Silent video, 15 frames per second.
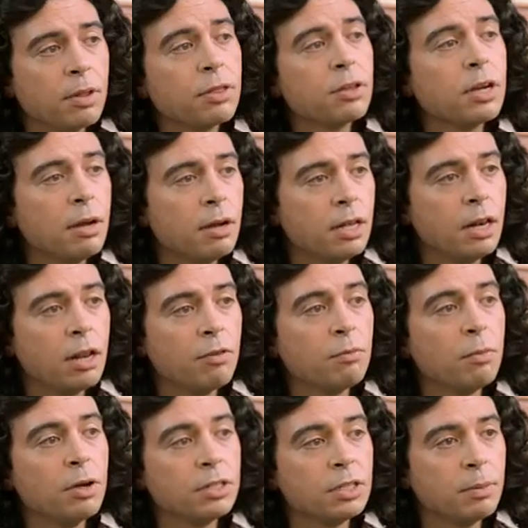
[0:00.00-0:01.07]
the thing I love
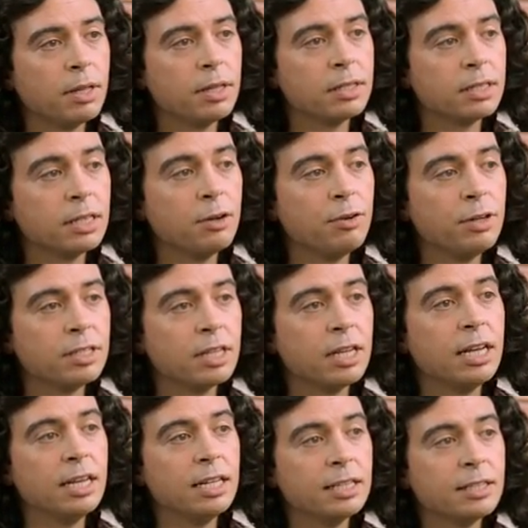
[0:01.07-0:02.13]
most about this series
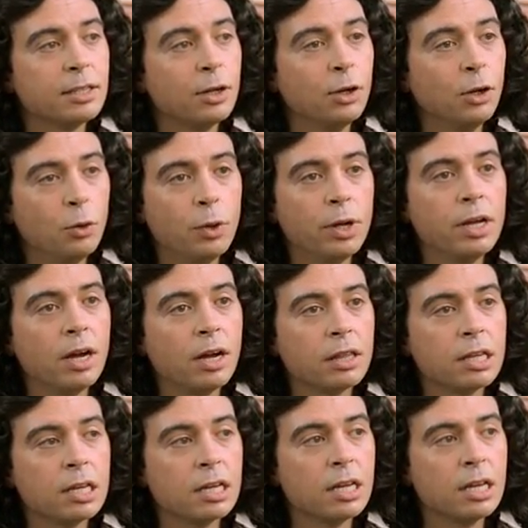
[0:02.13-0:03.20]
is Louis. I
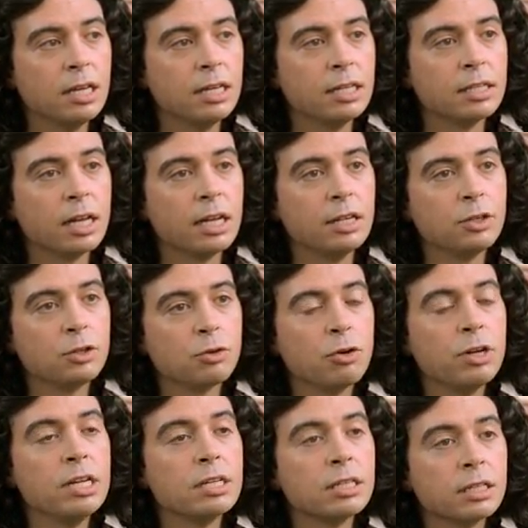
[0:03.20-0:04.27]
think he is a
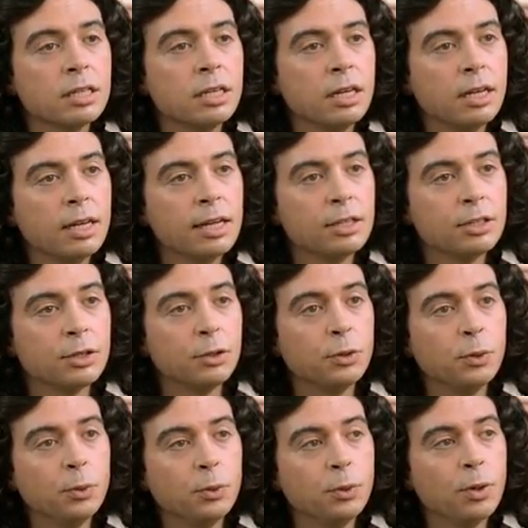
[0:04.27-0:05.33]
treat
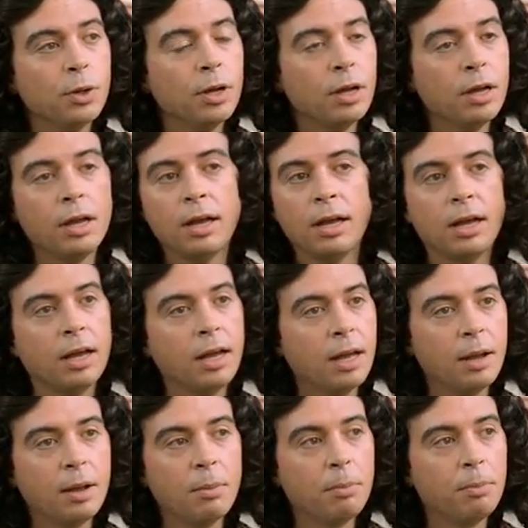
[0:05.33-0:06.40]
to
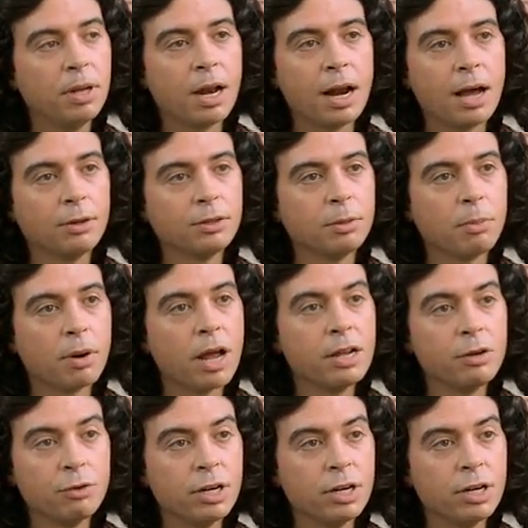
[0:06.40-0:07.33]
be allowed to play,